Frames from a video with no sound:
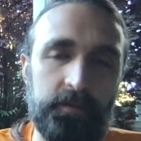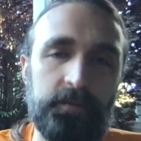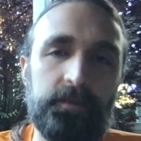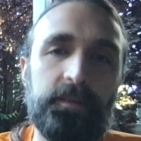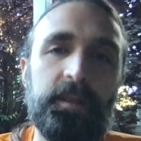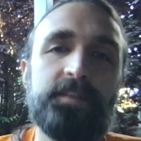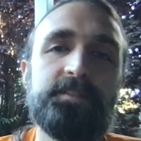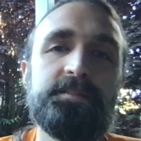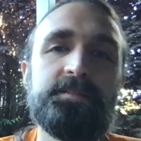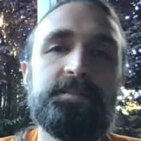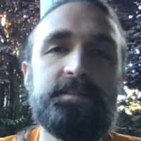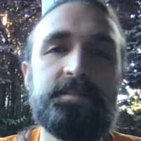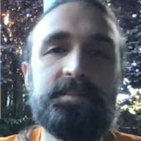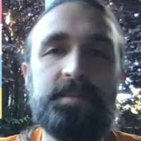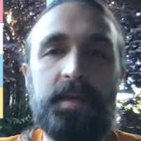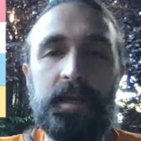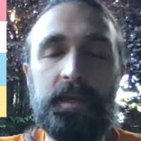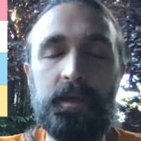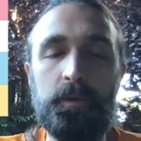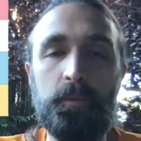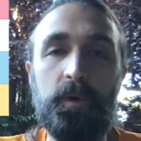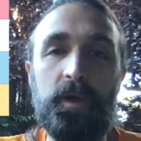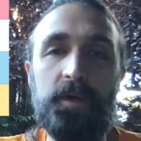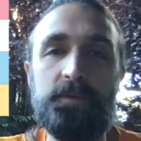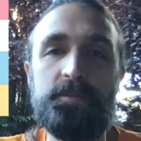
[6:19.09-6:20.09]
That's the
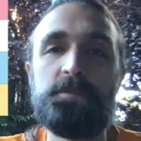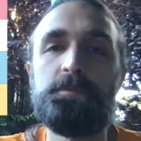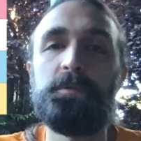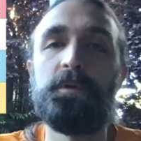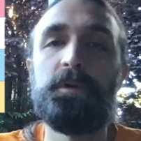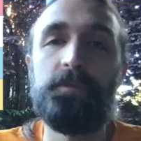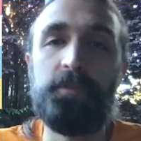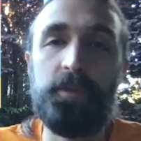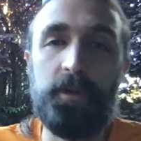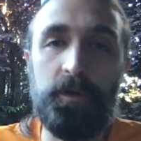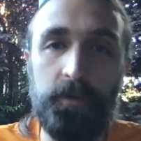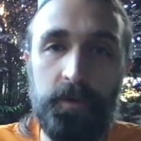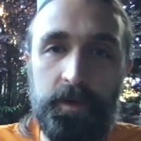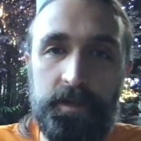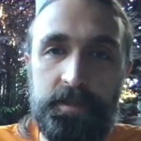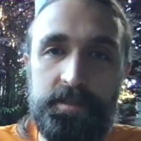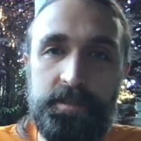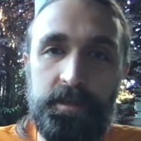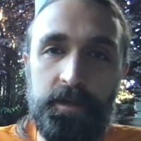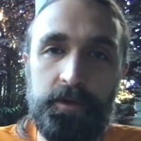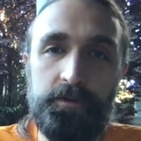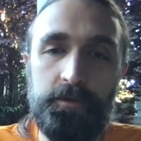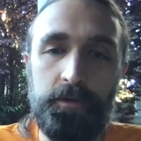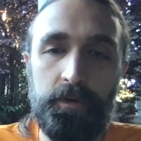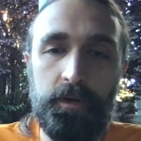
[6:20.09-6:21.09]
second wave spell of the green
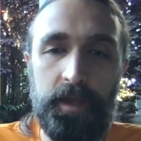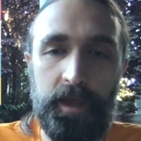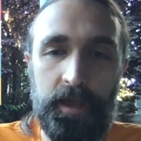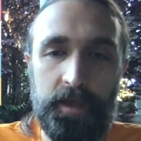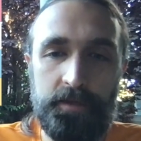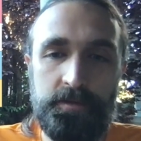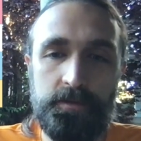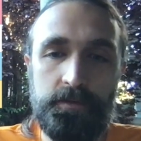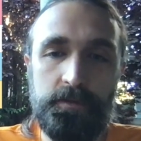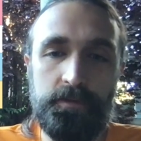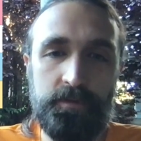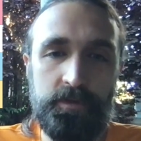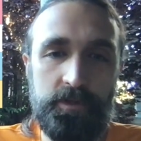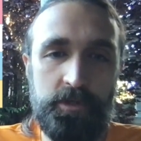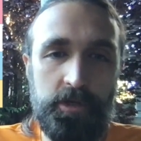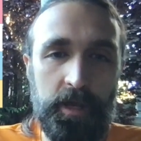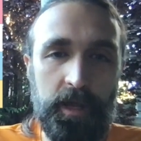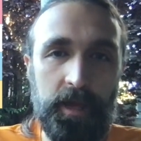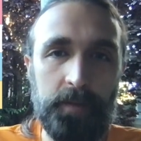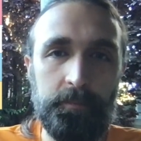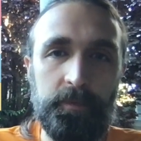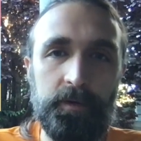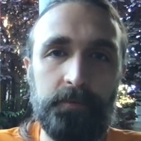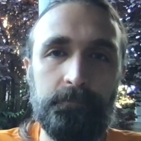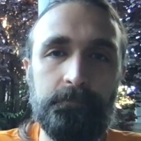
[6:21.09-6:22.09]
central castle of
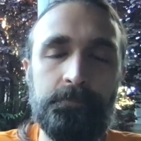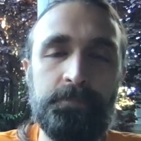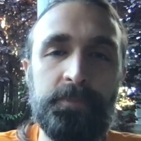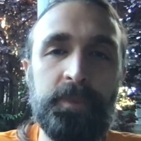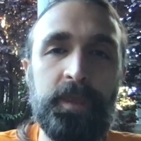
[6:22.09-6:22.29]
enchantment.